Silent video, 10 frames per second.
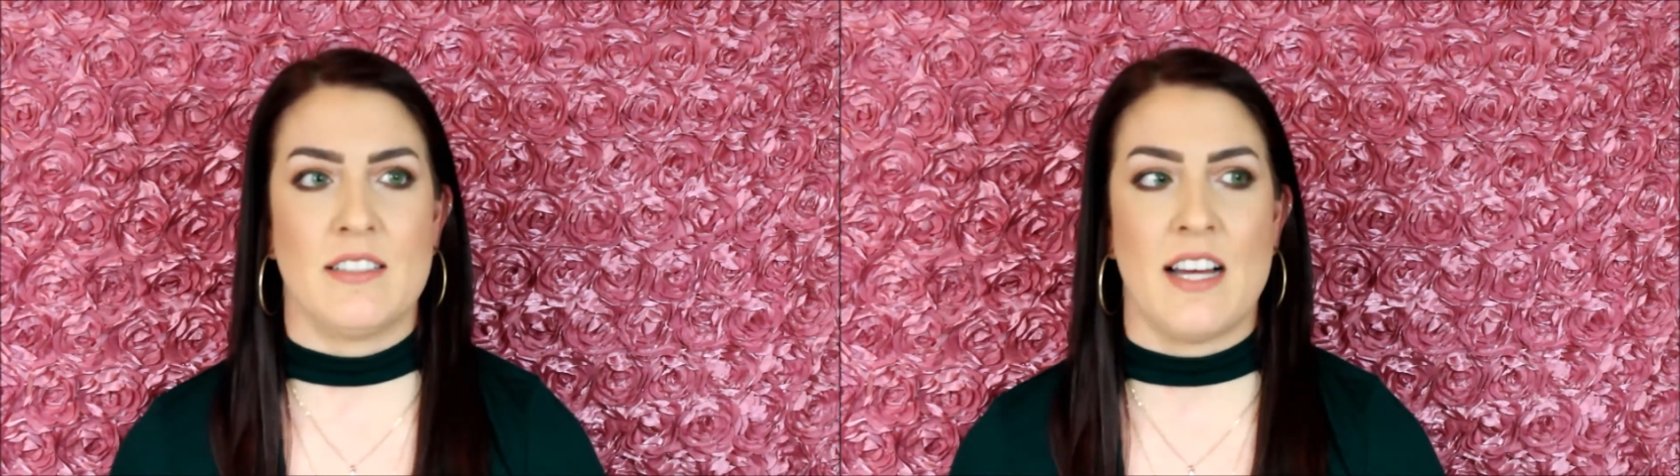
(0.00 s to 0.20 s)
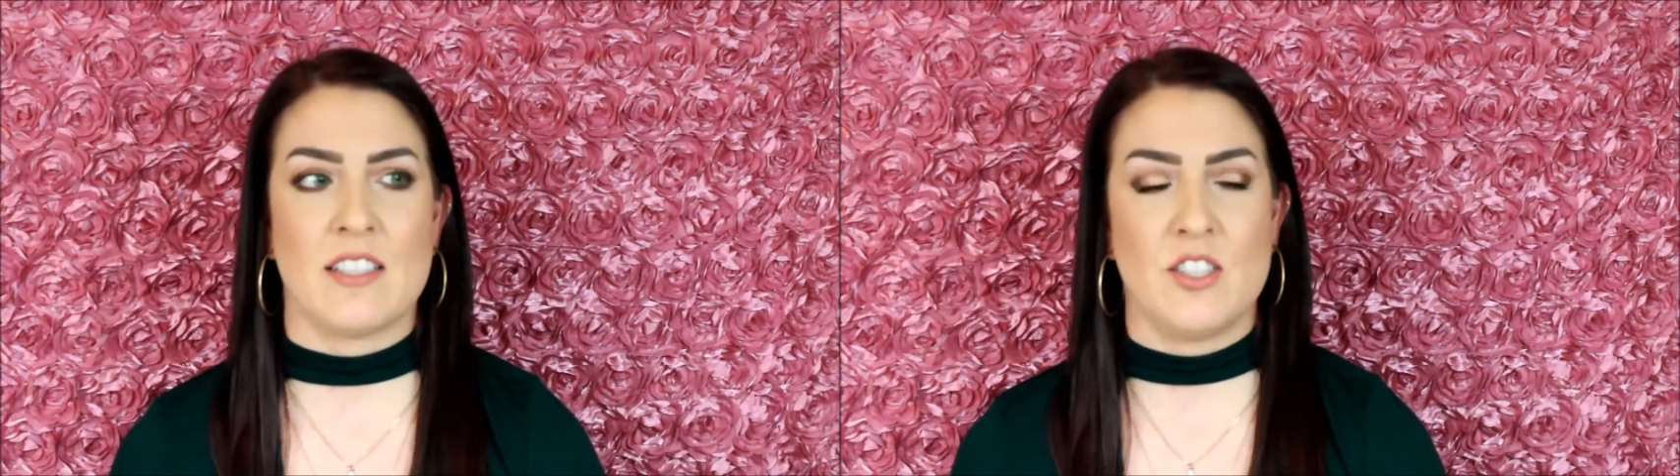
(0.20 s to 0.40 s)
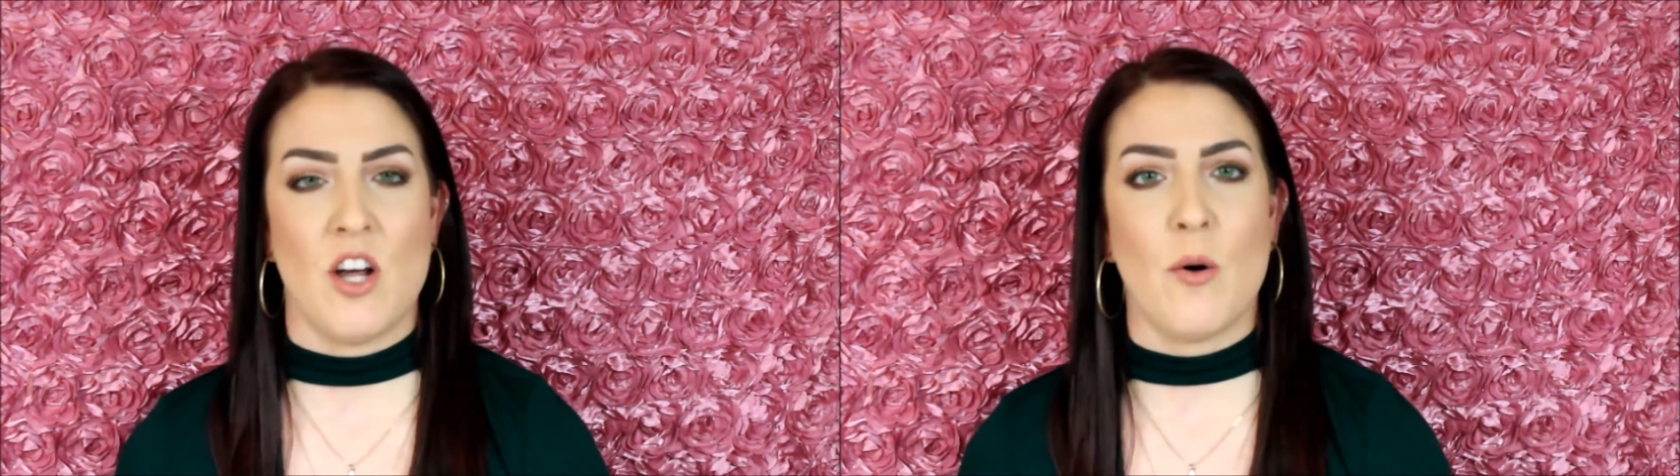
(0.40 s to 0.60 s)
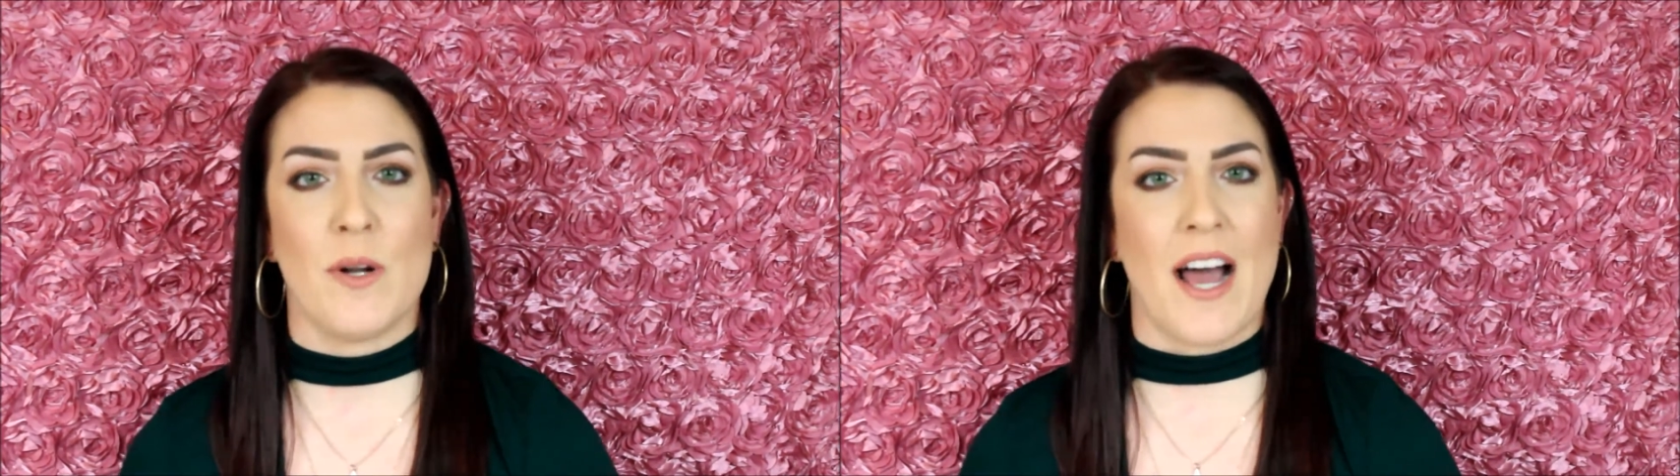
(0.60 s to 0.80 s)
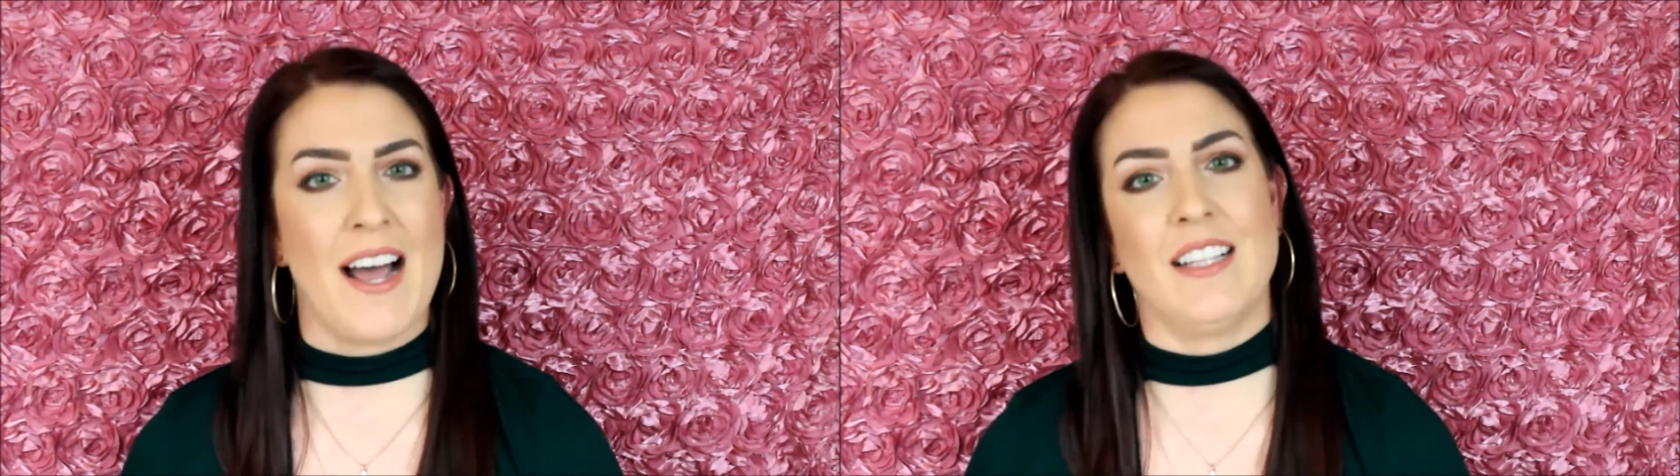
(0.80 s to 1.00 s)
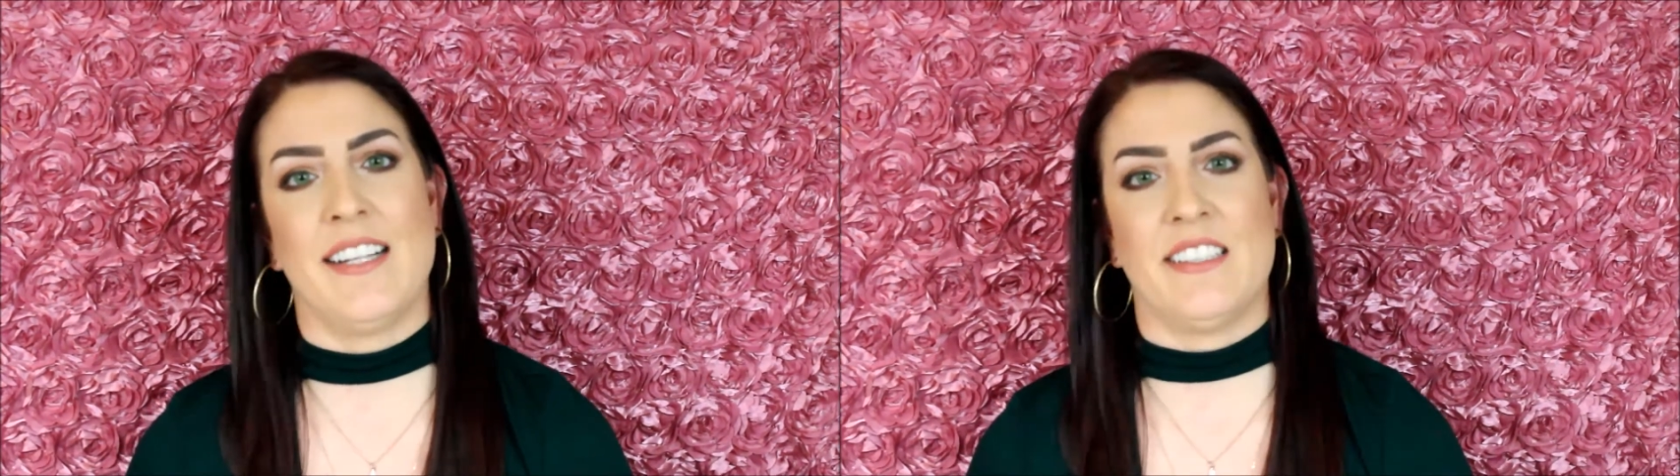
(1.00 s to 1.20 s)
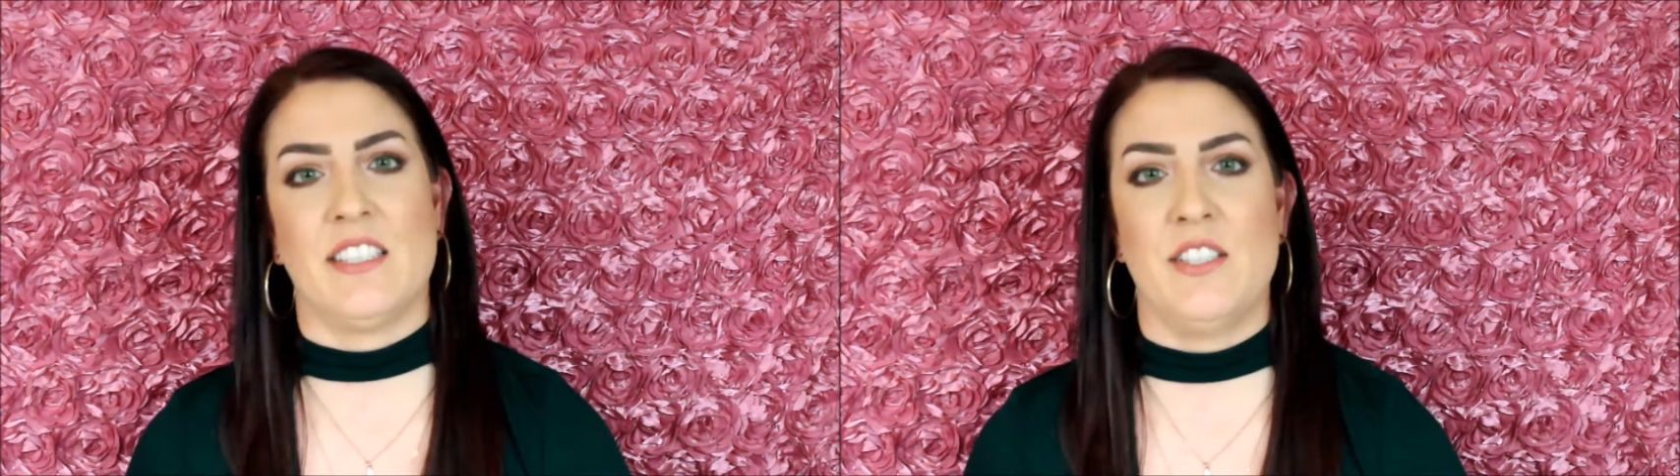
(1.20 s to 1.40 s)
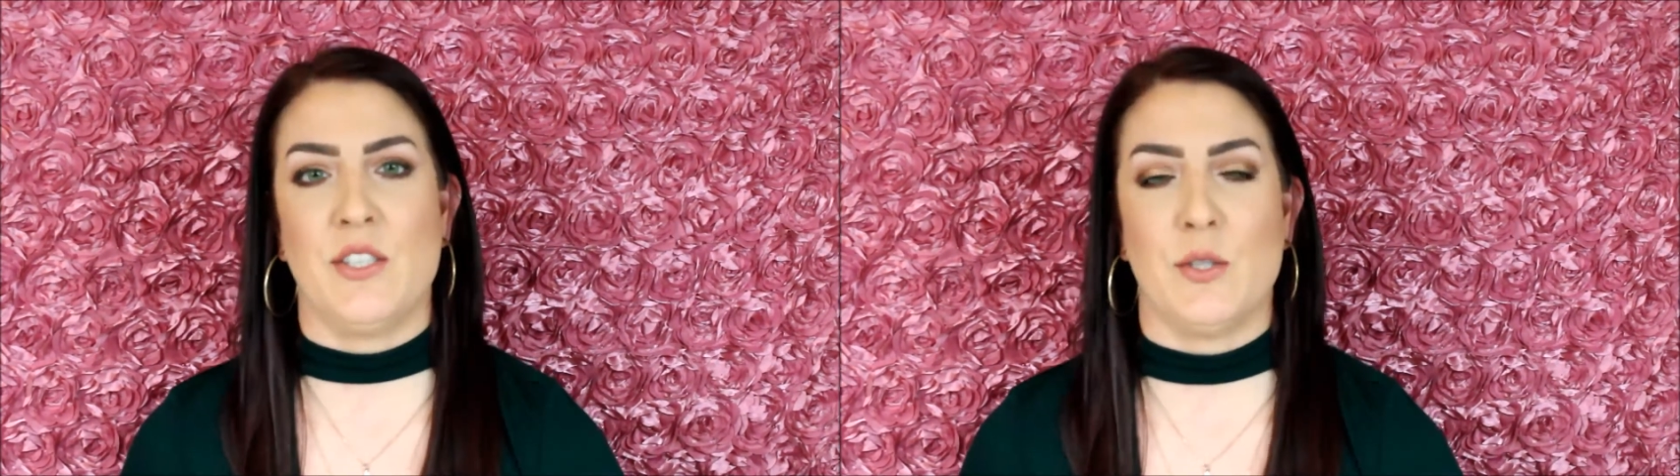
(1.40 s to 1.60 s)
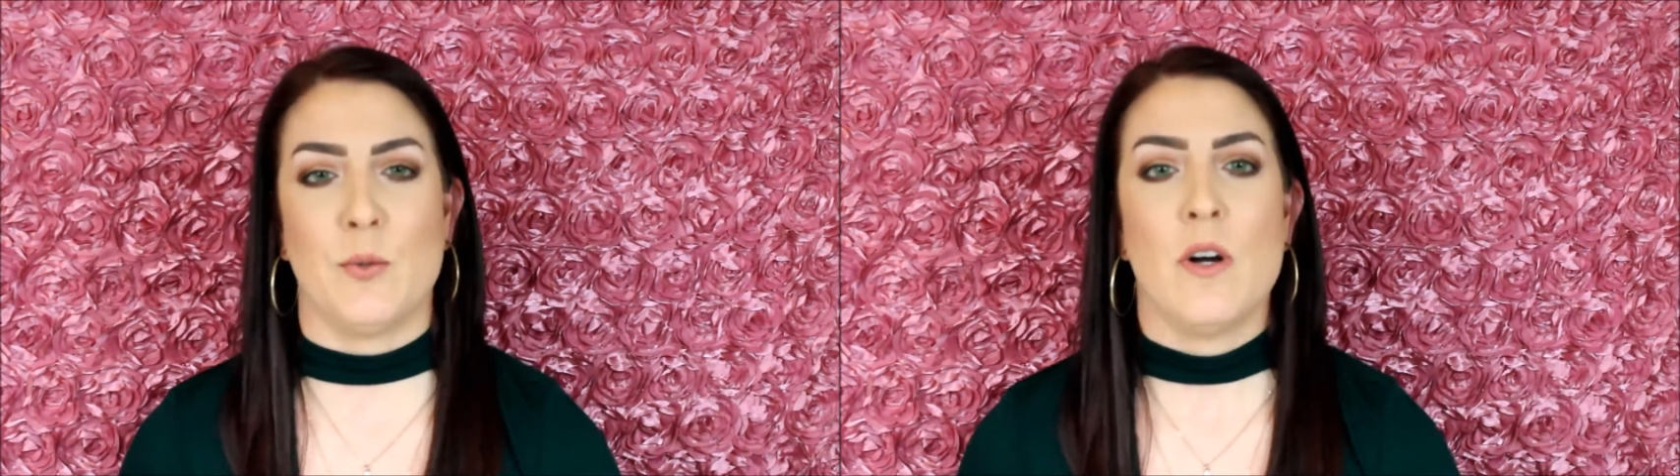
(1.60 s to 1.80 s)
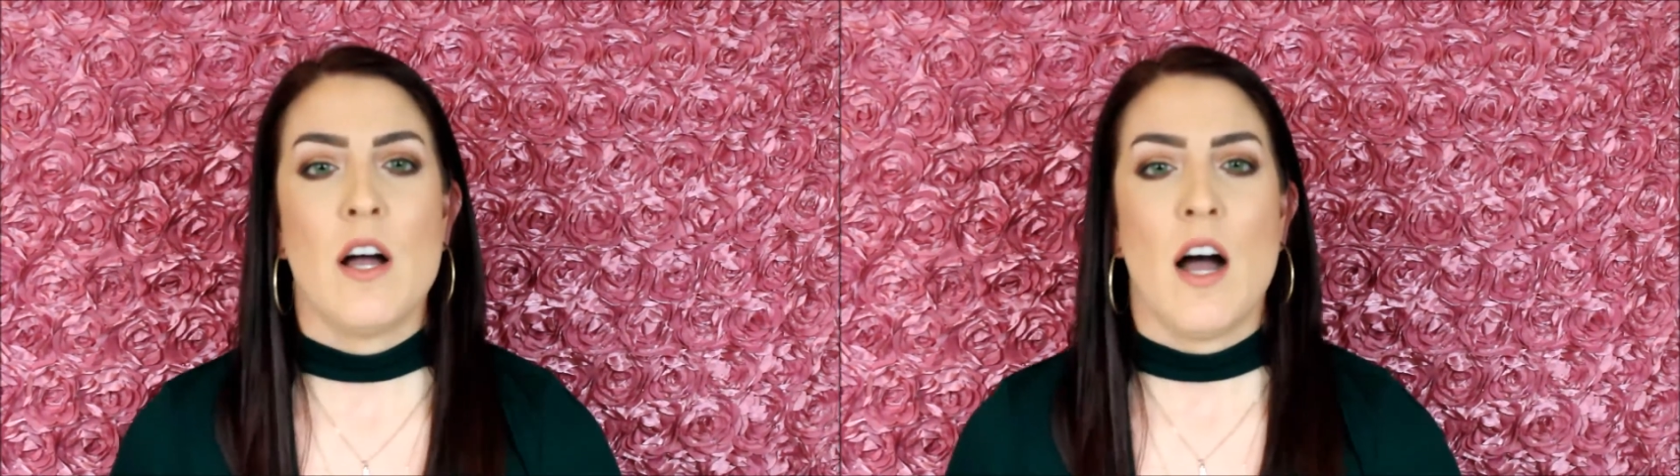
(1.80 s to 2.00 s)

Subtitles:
that's not what I like to do.